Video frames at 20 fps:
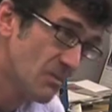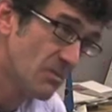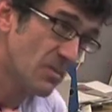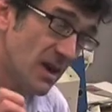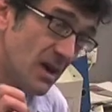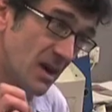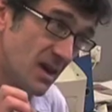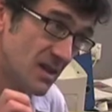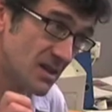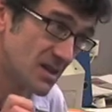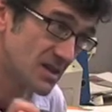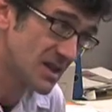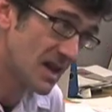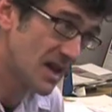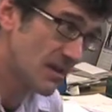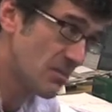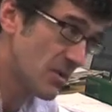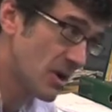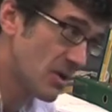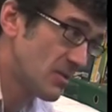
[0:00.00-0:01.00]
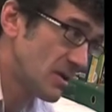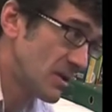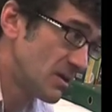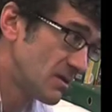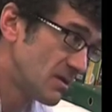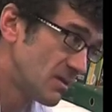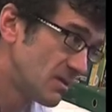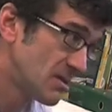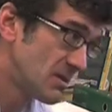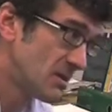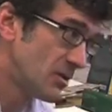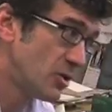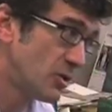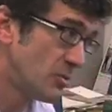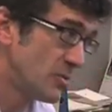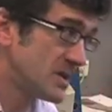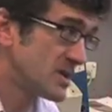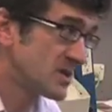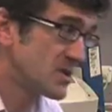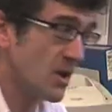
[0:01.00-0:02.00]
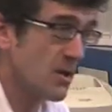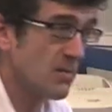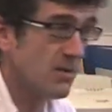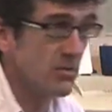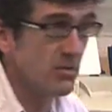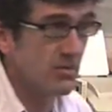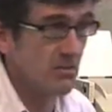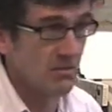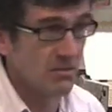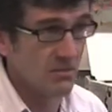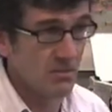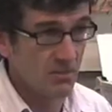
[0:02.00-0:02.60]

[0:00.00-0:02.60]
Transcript: but at the same moment, Herbert Simon,